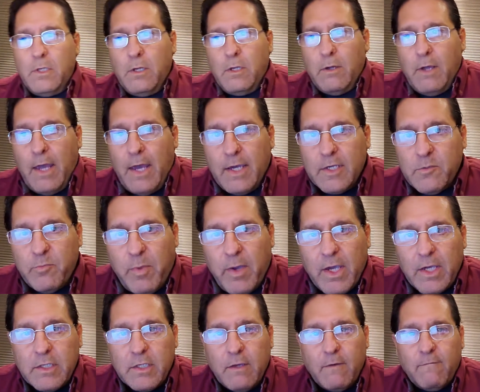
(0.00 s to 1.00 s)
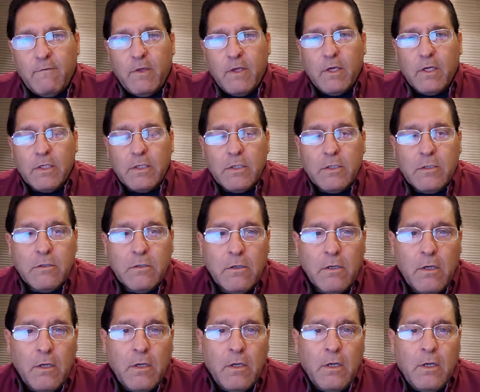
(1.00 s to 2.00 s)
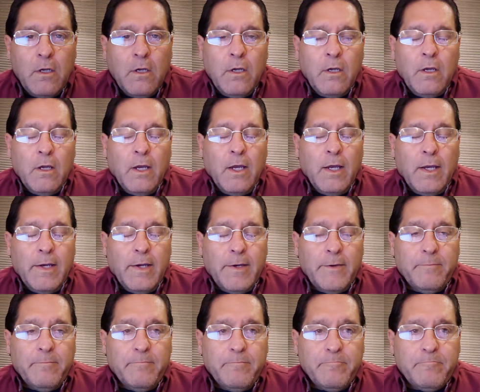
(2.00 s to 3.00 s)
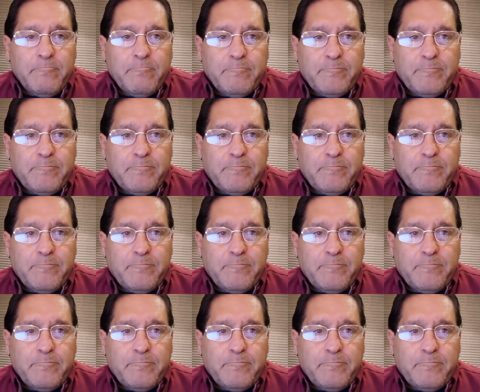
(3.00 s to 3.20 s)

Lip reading: aspects of this. And